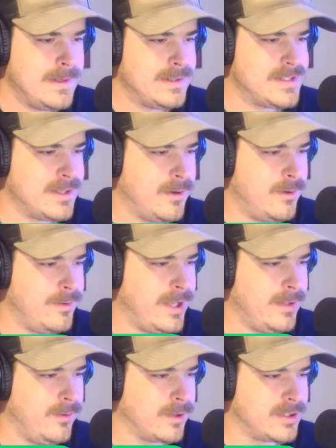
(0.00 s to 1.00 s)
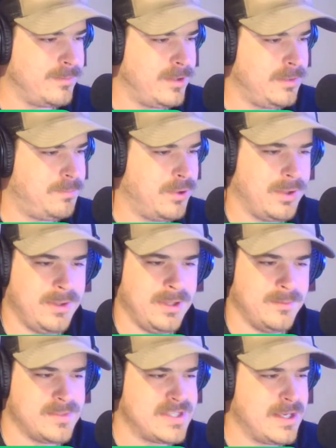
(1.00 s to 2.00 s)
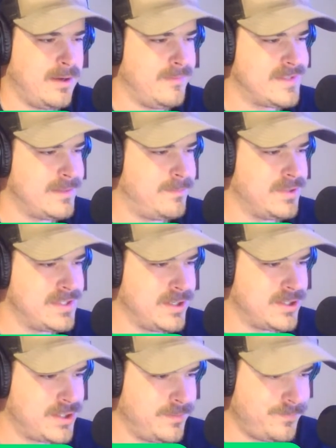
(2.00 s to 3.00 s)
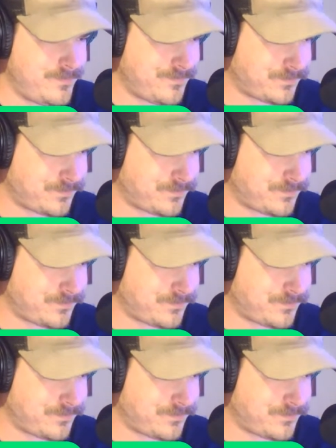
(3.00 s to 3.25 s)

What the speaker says: So they look to be putting themselves in position.